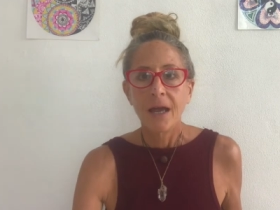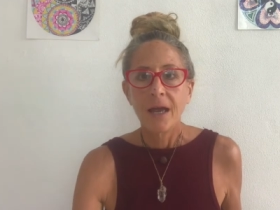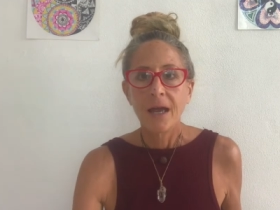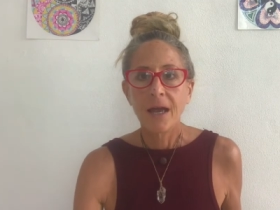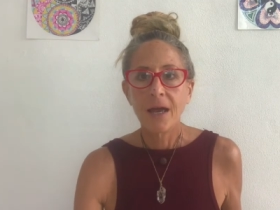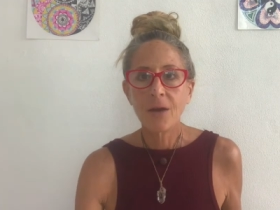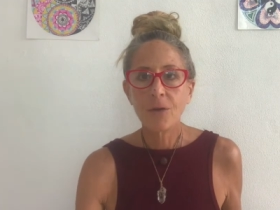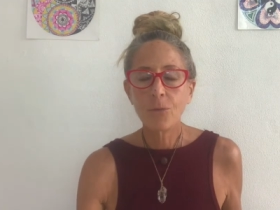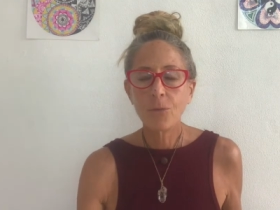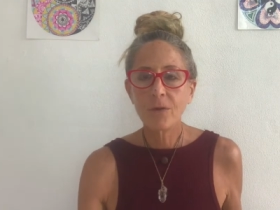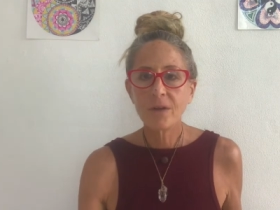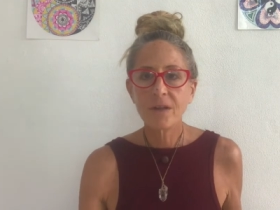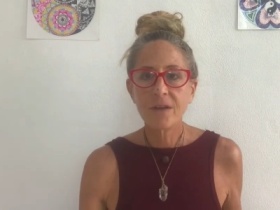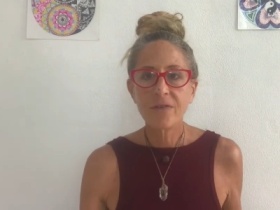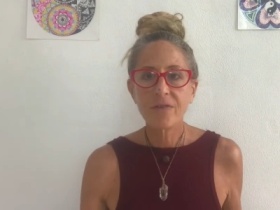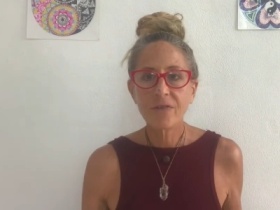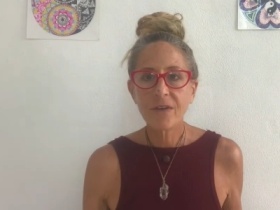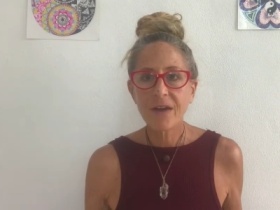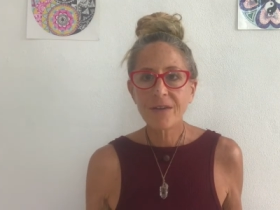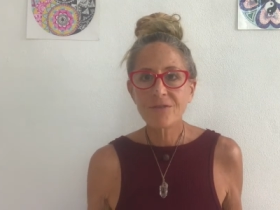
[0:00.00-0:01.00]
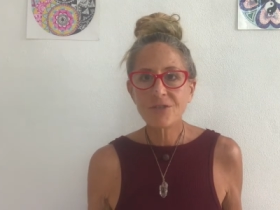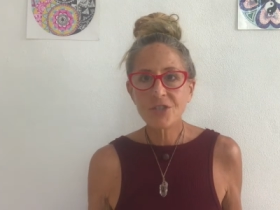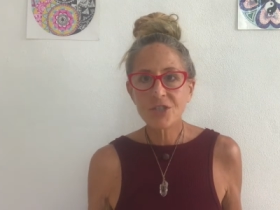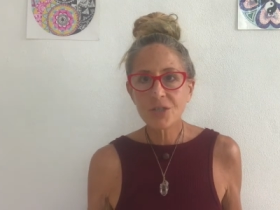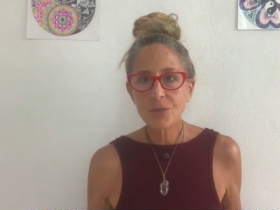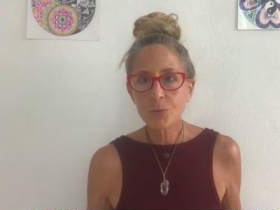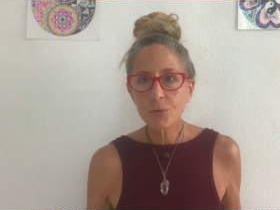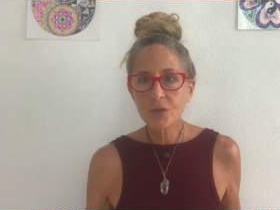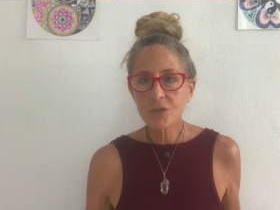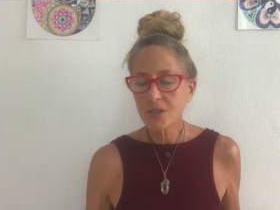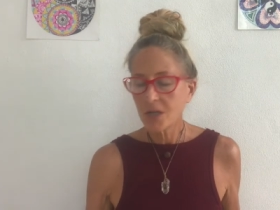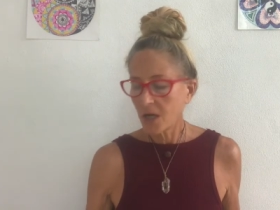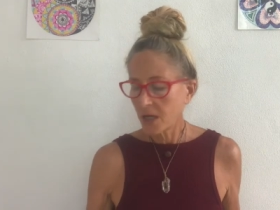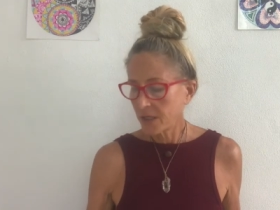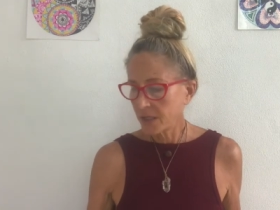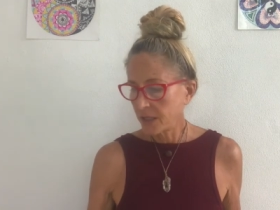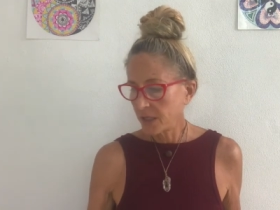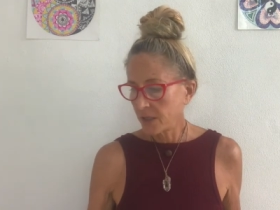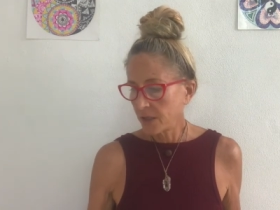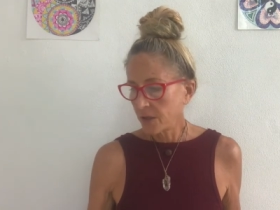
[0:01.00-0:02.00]
And with the 5G, we're
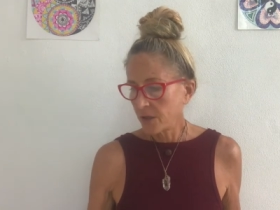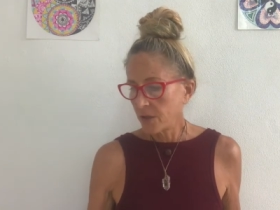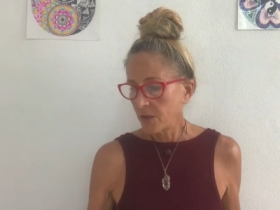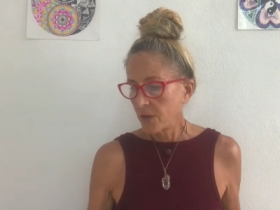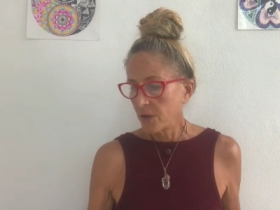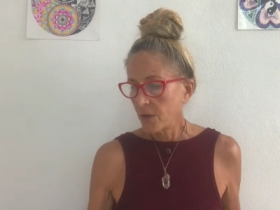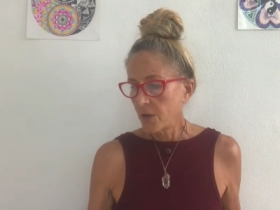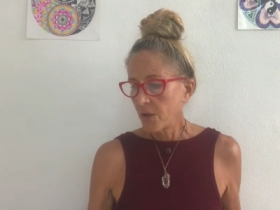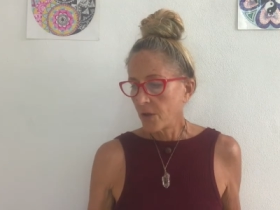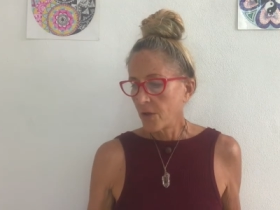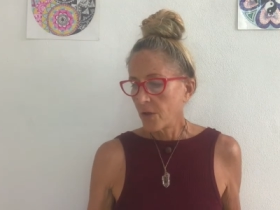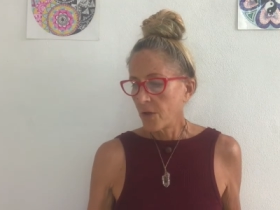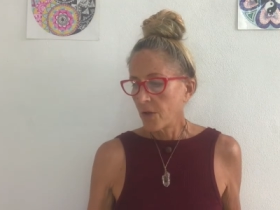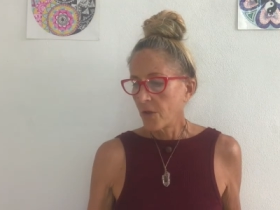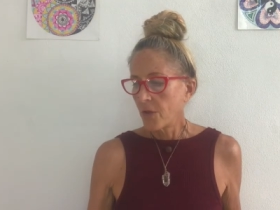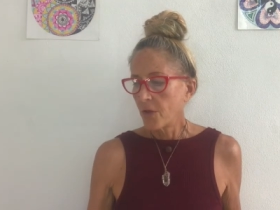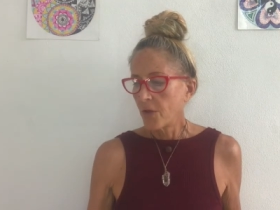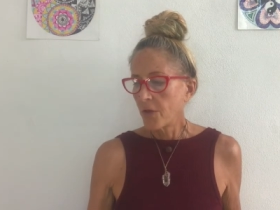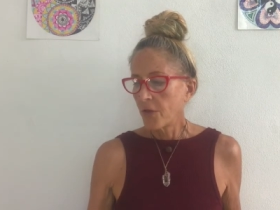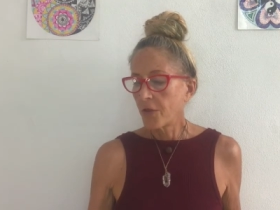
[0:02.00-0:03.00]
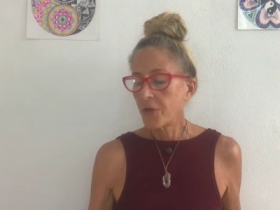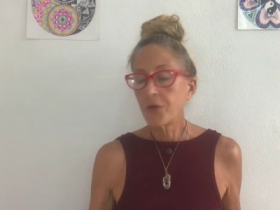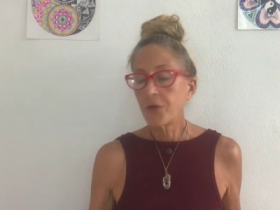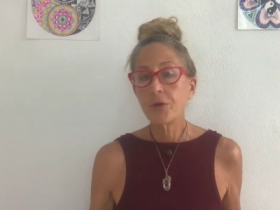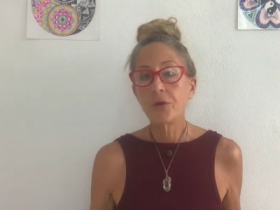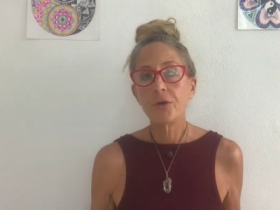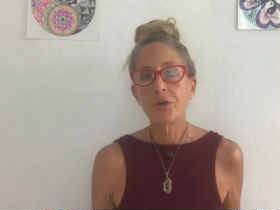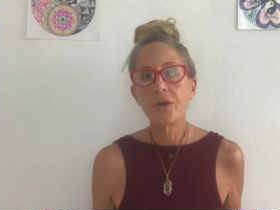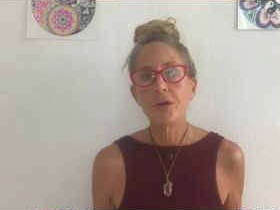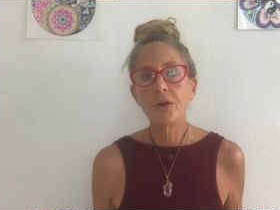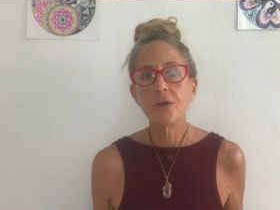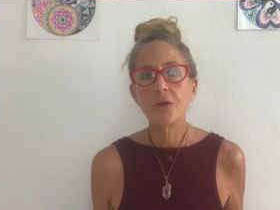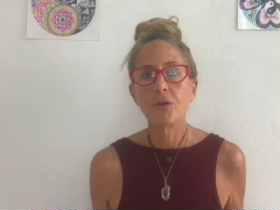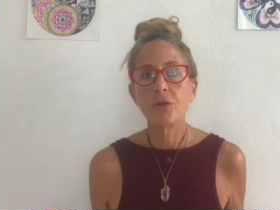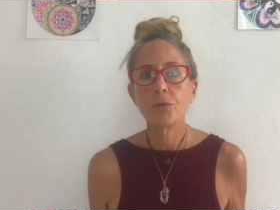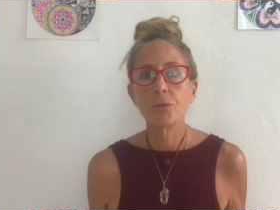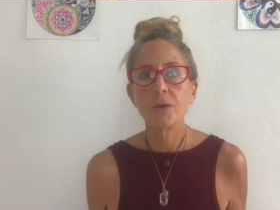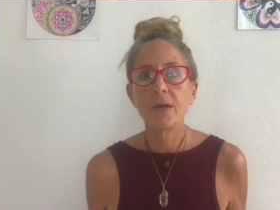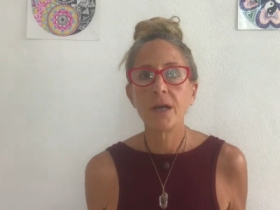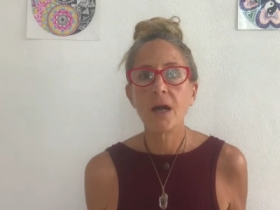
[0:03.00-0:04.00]
talking 30 to
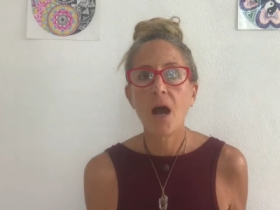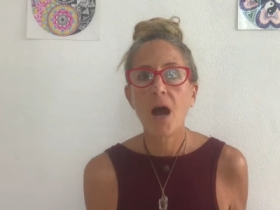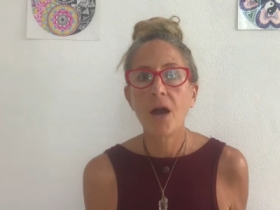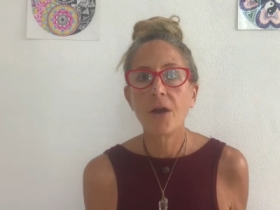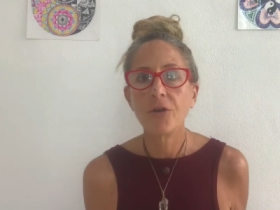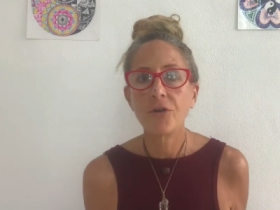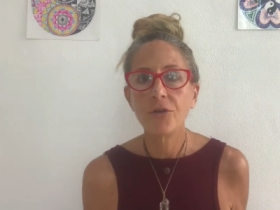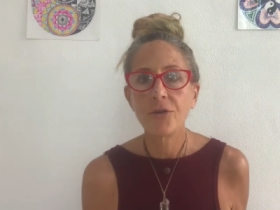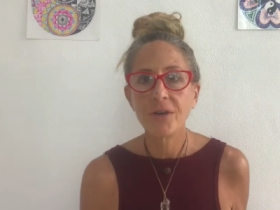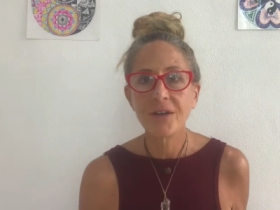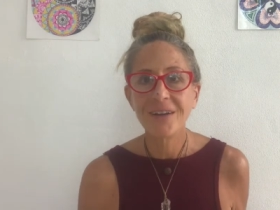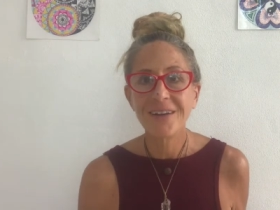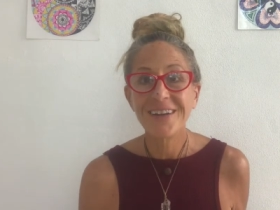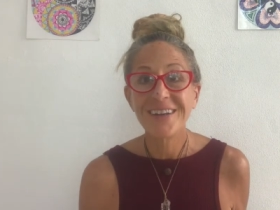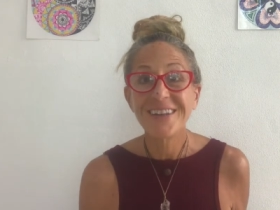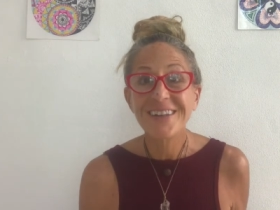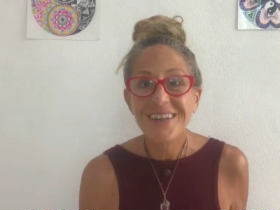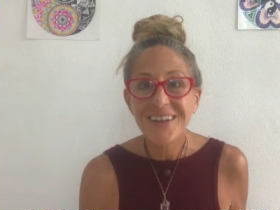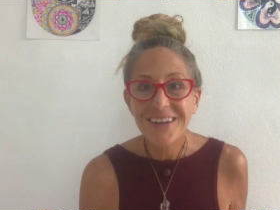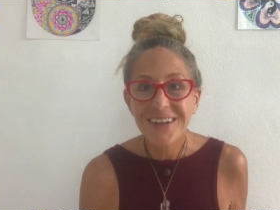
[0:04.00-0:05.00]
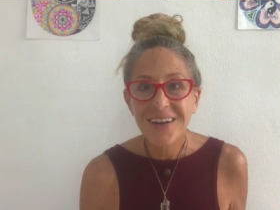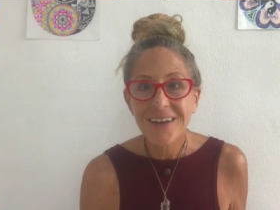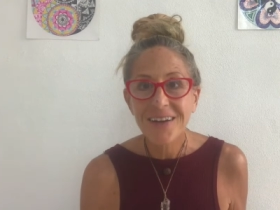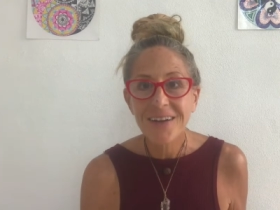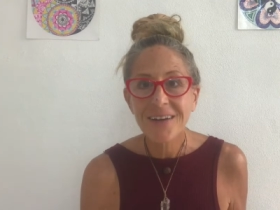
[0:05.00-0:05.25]
300 giga.